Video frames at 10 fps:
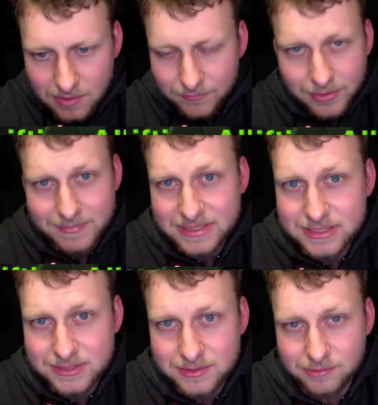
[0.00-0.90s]
for the
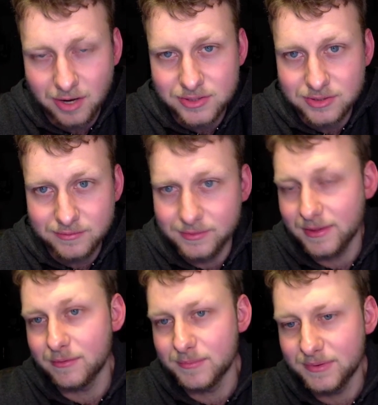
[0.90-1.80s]
midseason crossover.
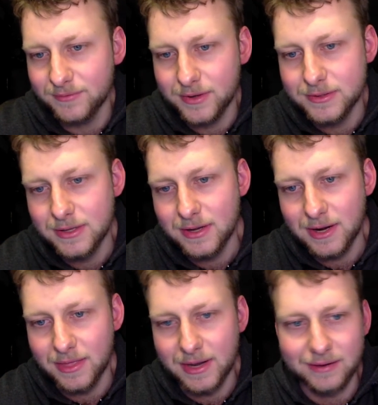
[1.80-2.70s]
That would be fun,
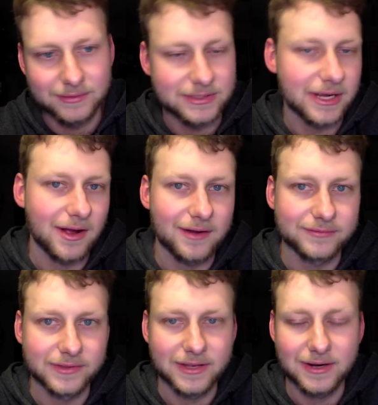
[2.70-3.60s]
and then have her take off
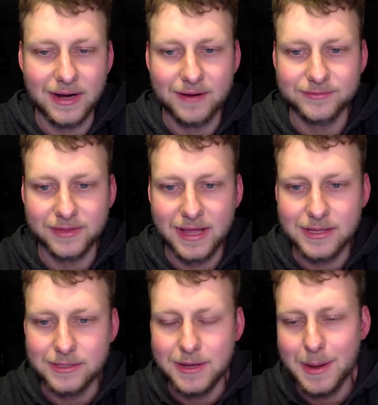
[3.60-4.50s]
for the after
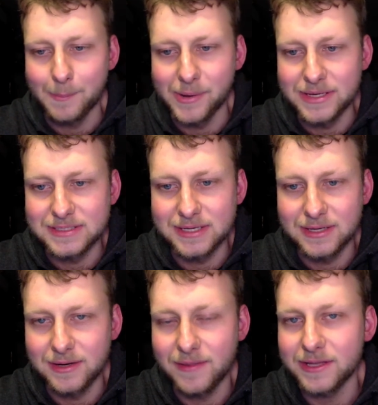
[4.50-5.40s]
that. But
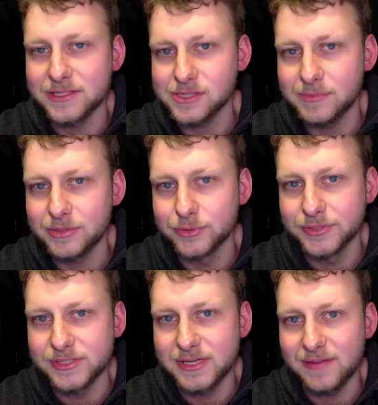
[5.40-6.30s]
uh, I think it's going to be cool
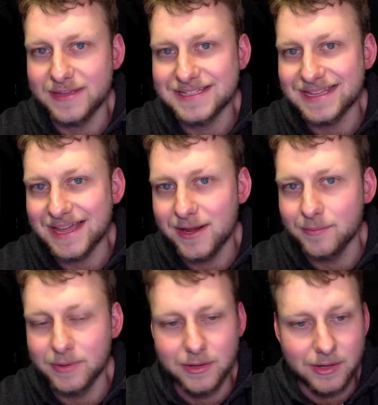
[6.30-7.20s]
to see how they set that
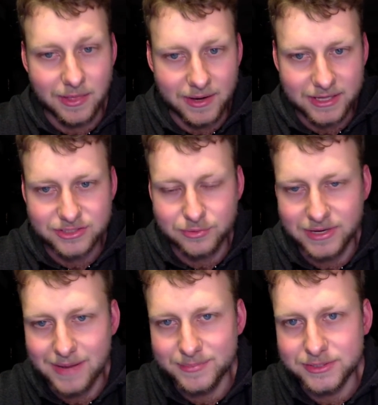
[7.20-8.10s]
up in the next
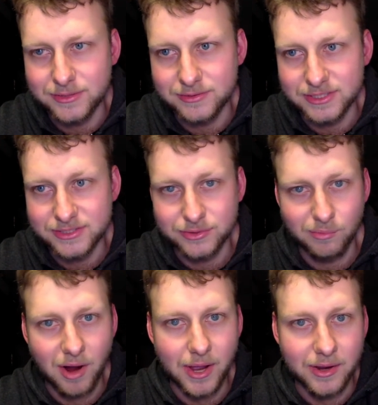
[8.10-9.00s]
three episodes as to
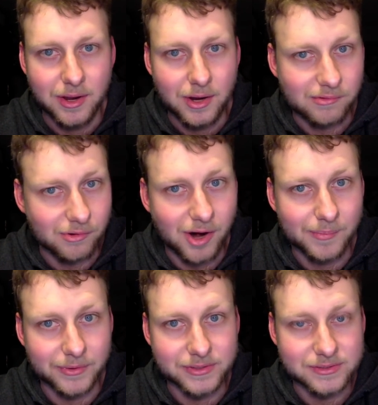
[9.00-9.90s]
why Roy
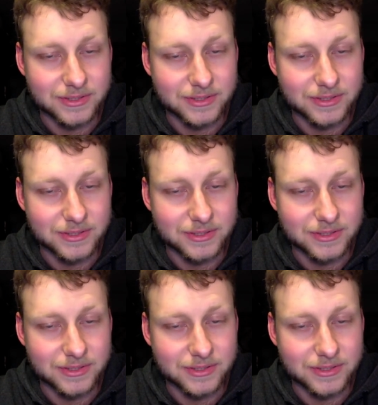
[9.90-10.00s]
Harper is,